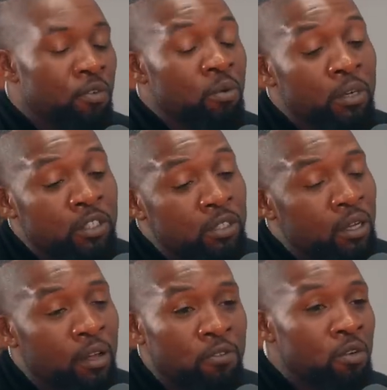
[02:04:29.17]
if you were
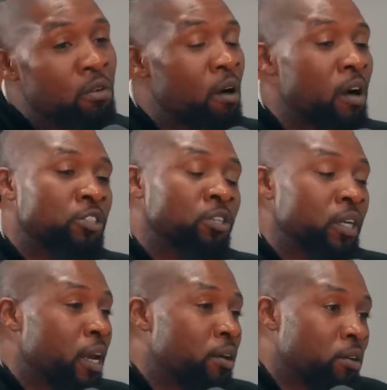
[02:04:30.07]
to if you are
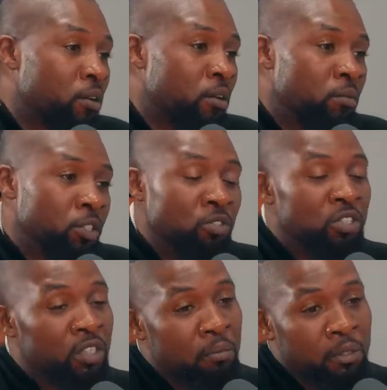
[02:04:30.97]
drinking alcohol
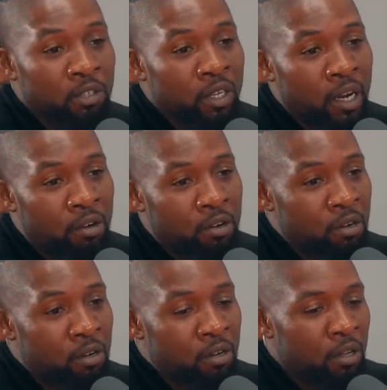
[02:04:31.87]
which you shouldn't be drinking
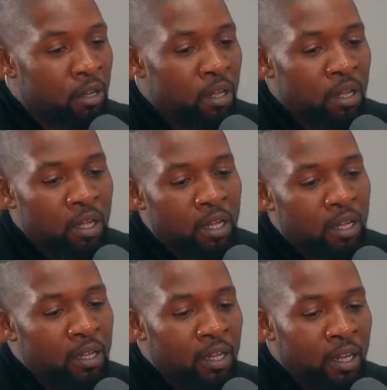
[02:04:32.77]
alcohol
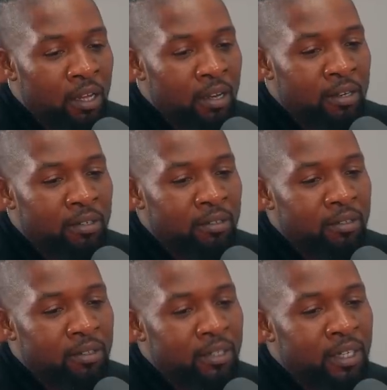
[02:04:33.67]
get
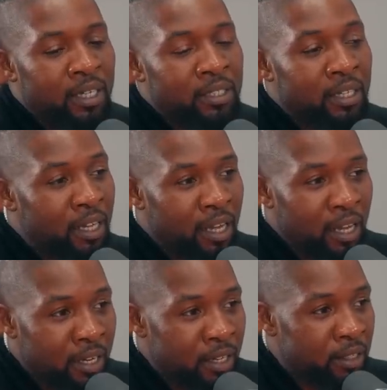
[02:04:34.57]
a
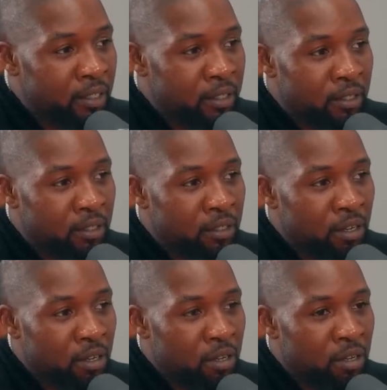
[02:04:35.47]
tequila
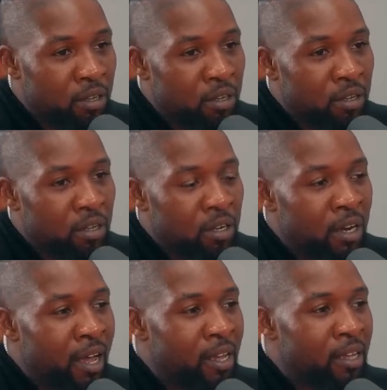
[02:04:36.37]
tequila. Mm.
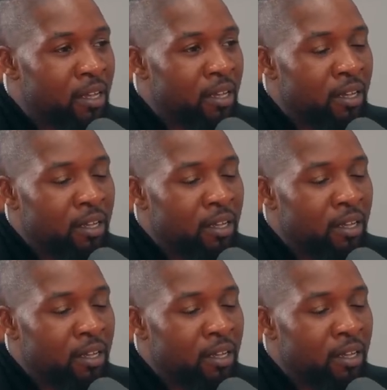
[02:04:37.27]
Okay. Like,